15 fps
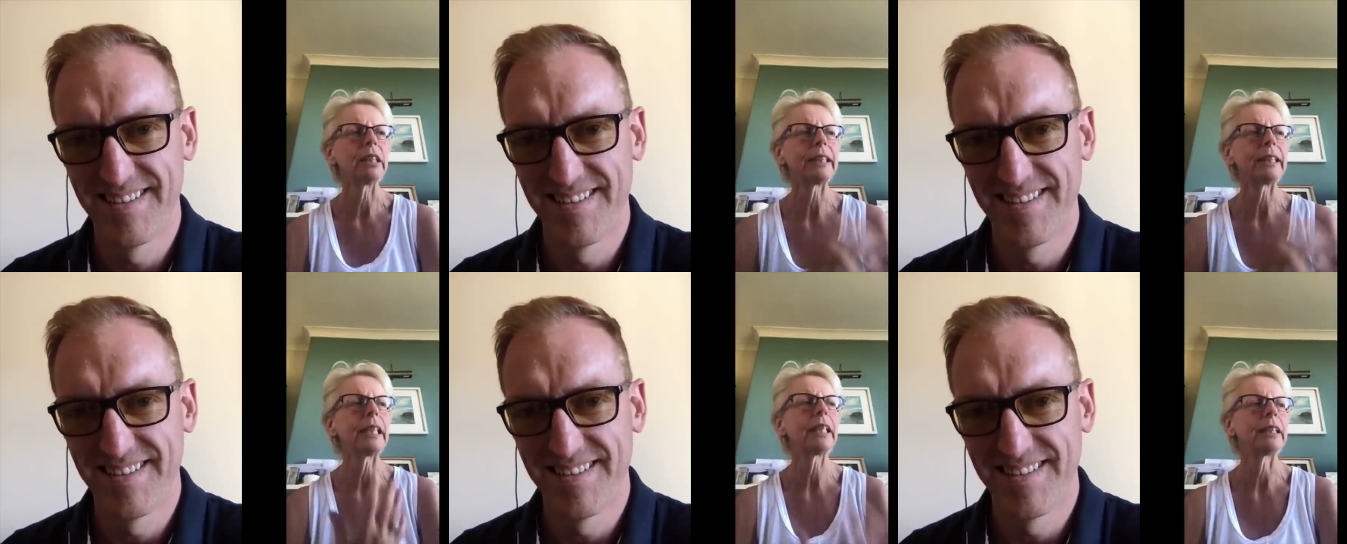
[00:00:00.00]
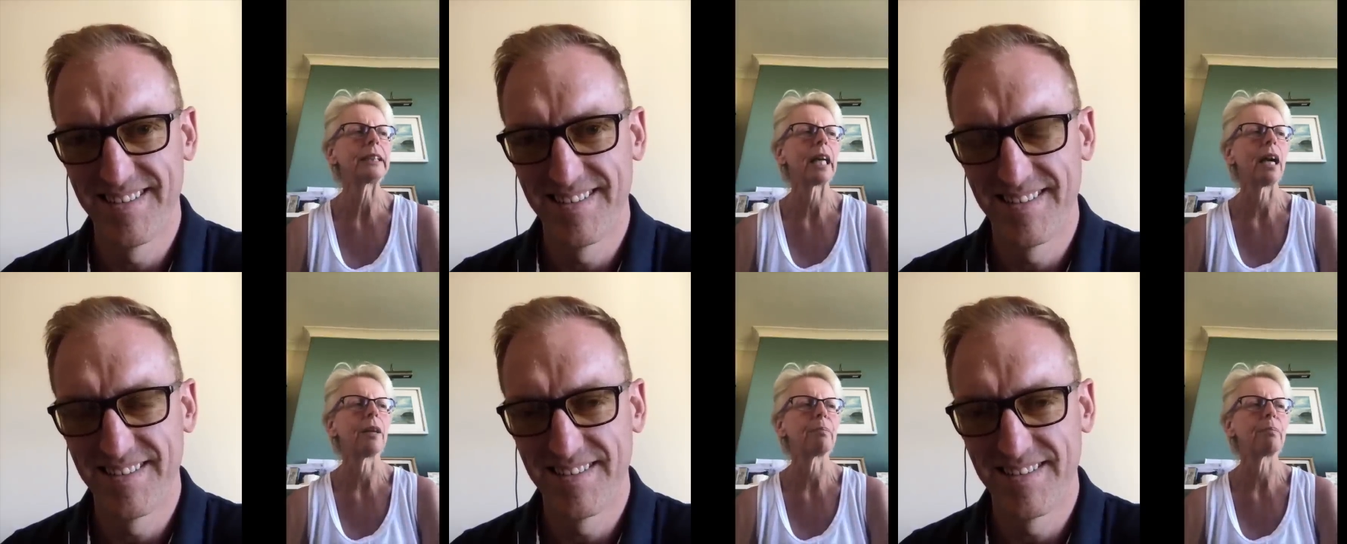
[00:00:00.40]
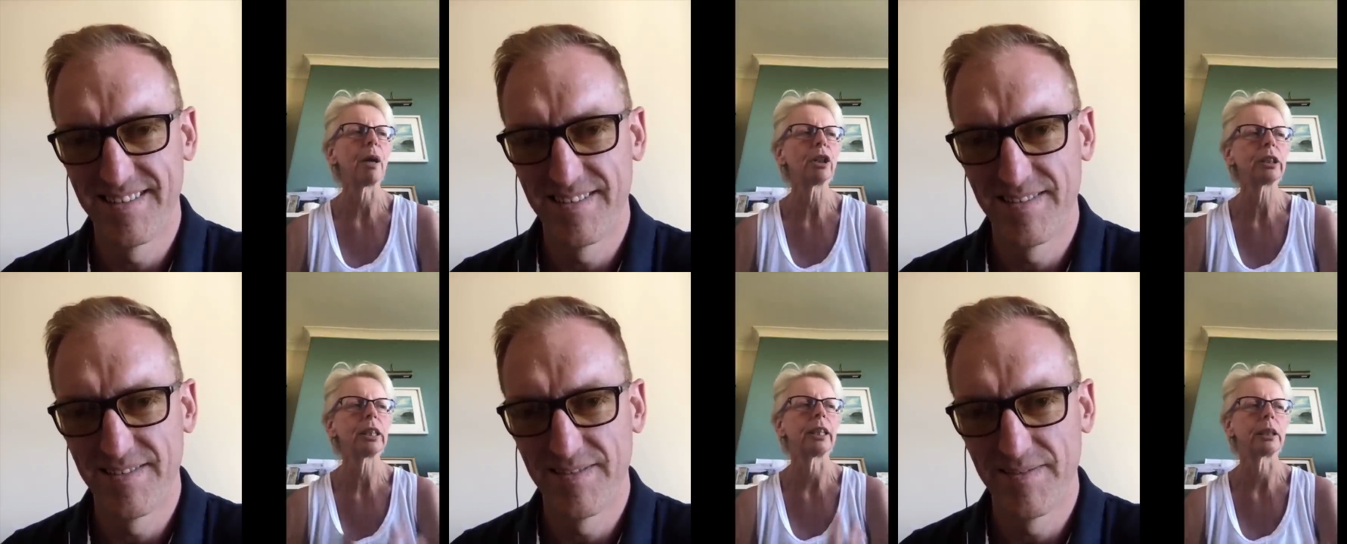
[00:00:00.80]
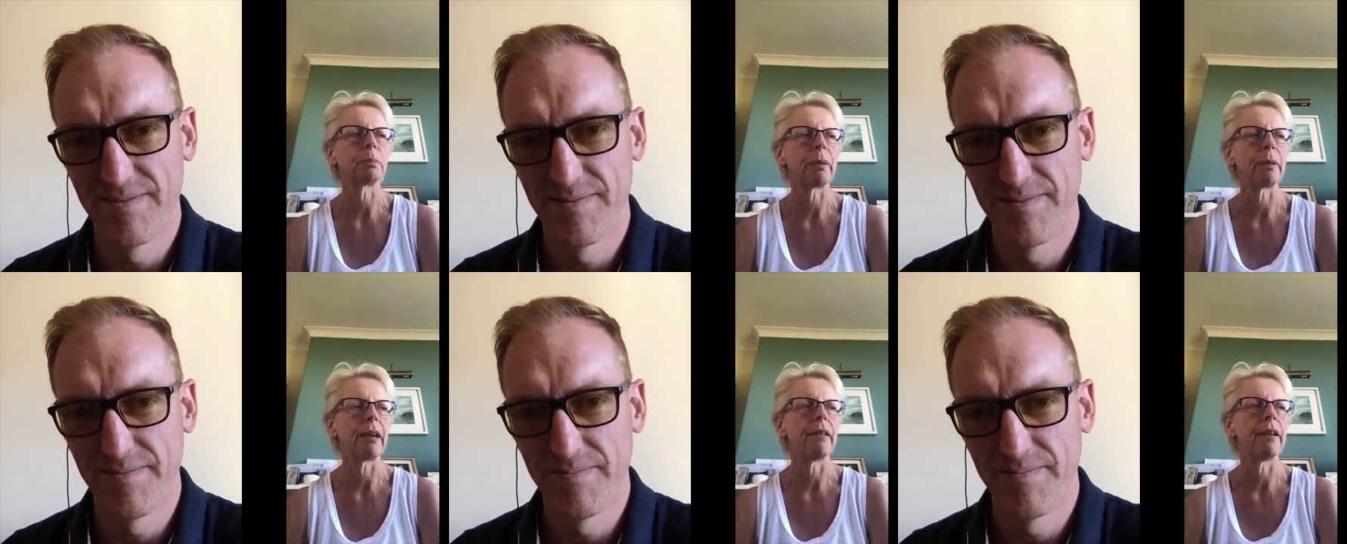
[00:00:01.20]
Speaker 1: I think there's that personal
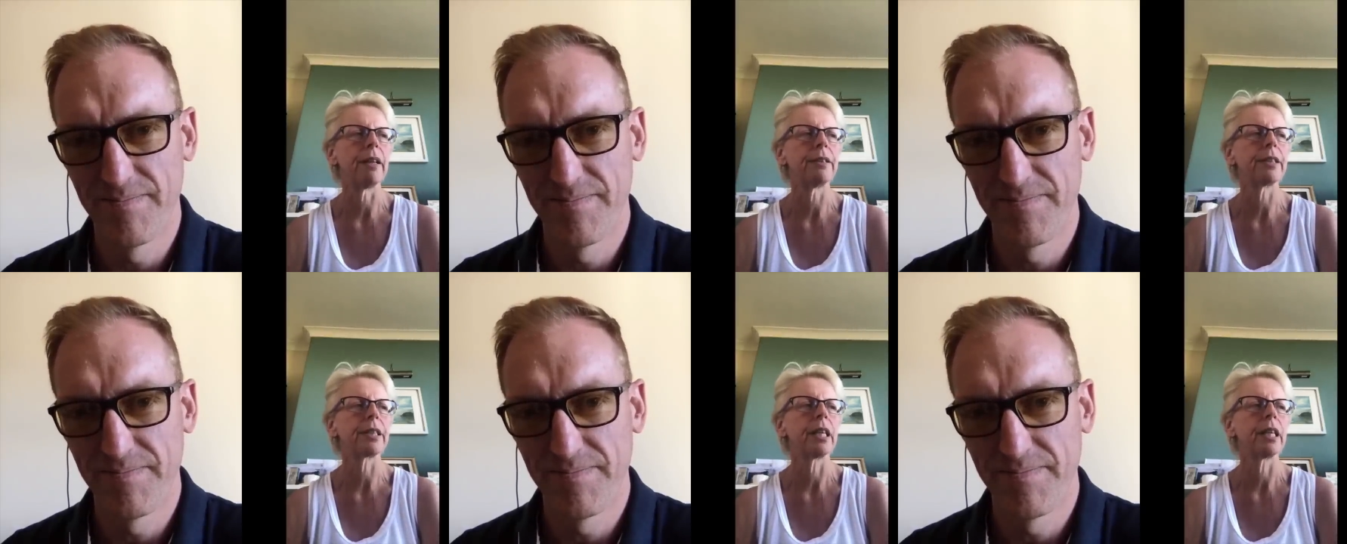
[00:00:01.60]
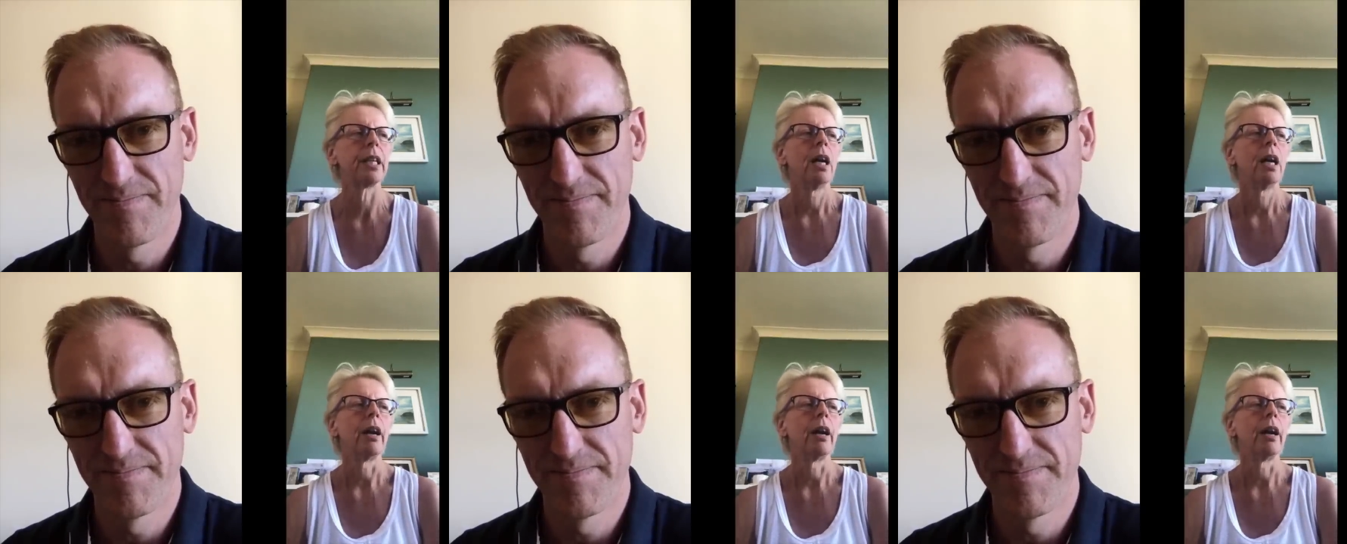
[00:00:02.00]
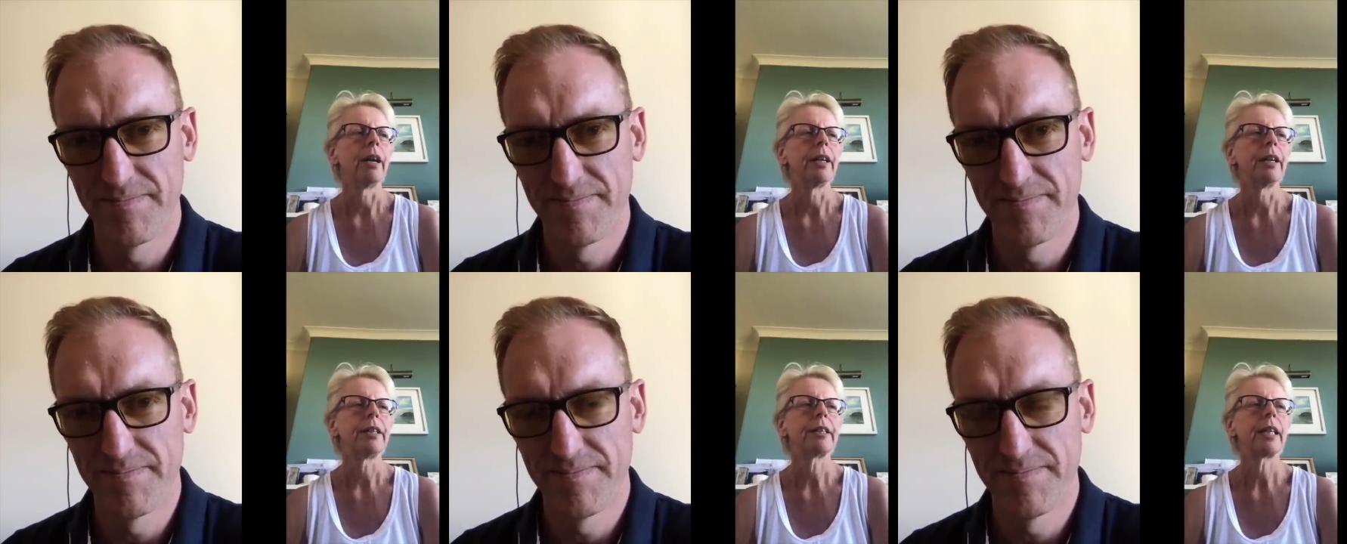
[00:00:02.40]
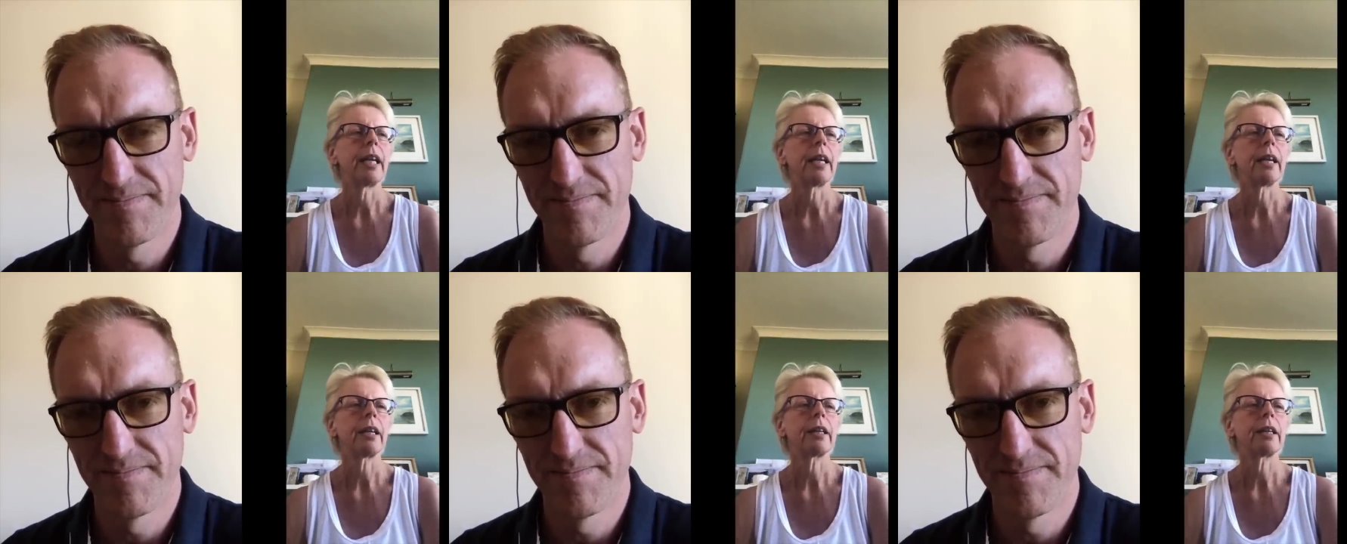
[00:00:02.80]
experience. I
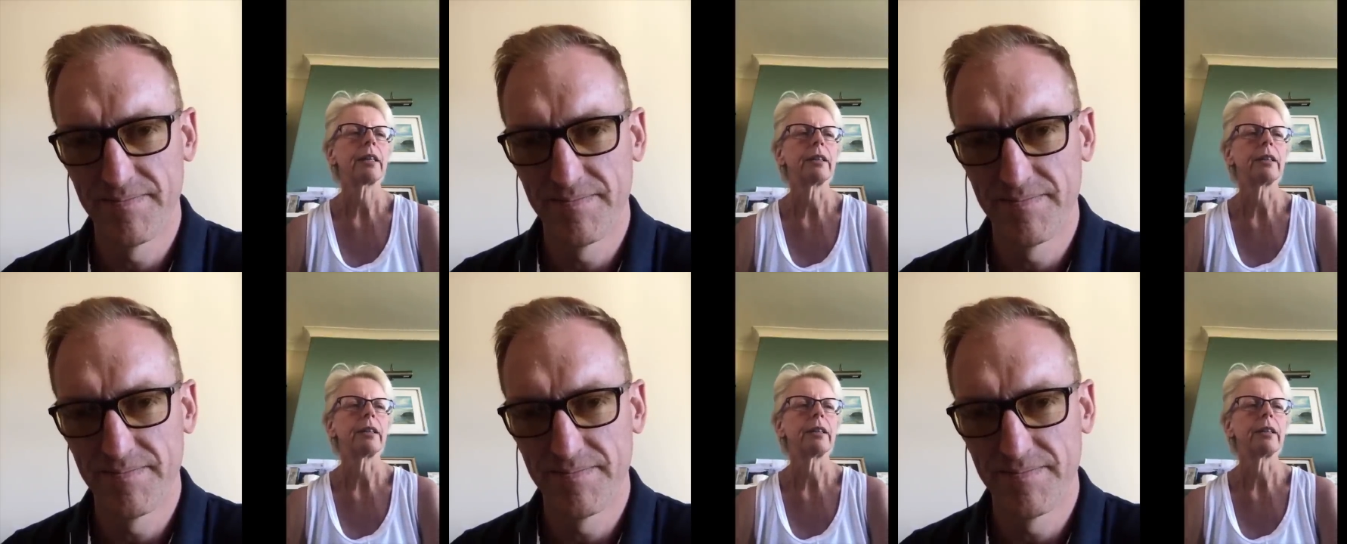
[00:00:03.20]
think